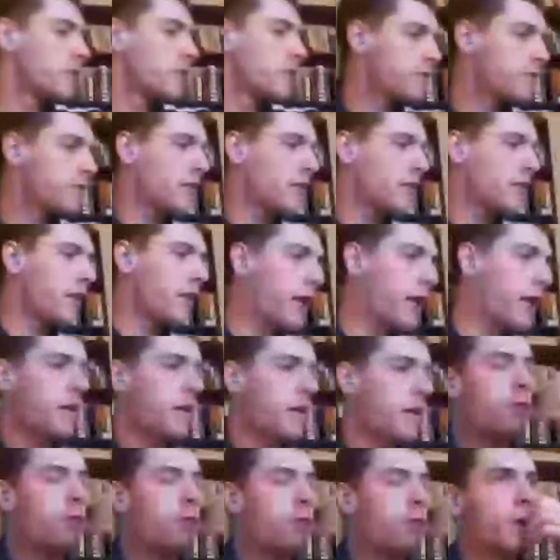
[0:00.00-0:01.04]

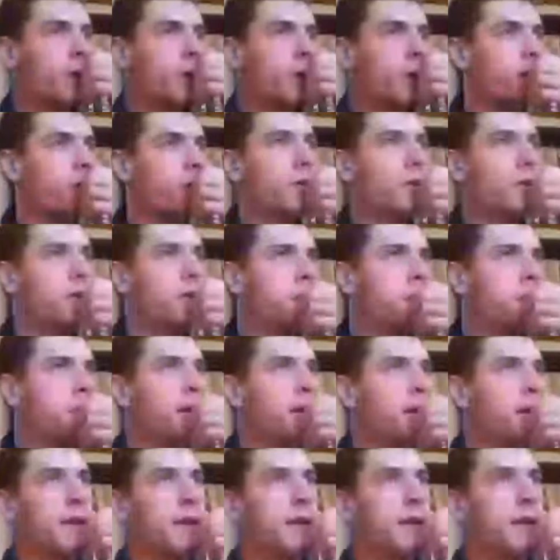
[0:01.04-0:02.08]
Today we're going to
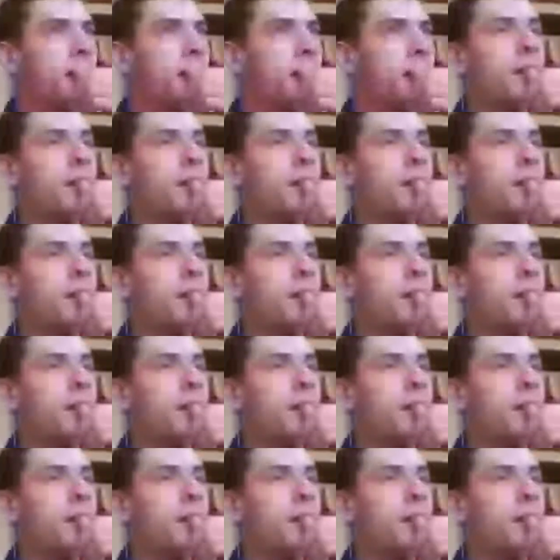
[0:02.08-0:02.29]
be